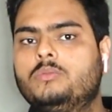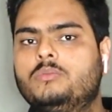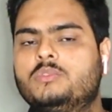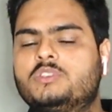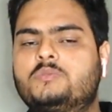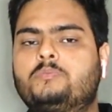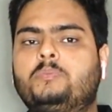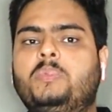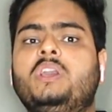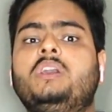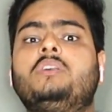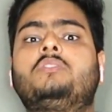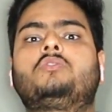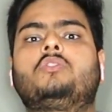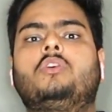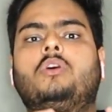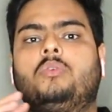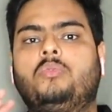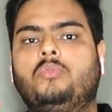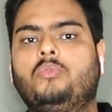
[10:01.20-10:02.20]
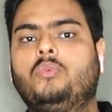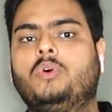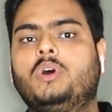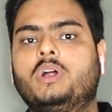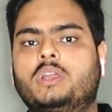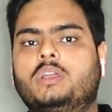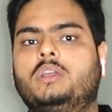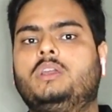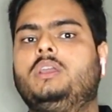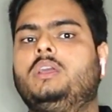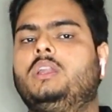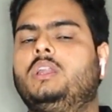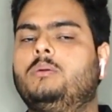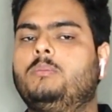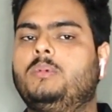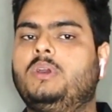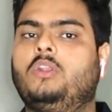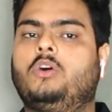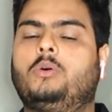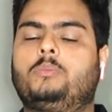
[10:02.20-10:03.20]
space of work in
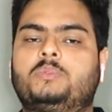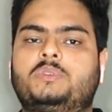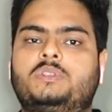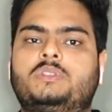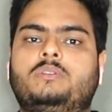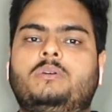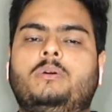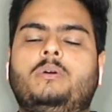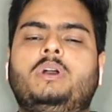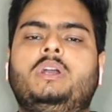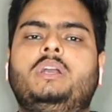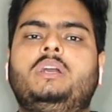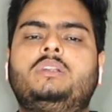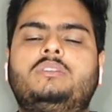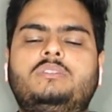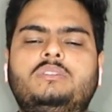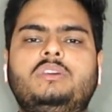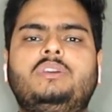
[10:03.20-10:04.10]
MLOps. It's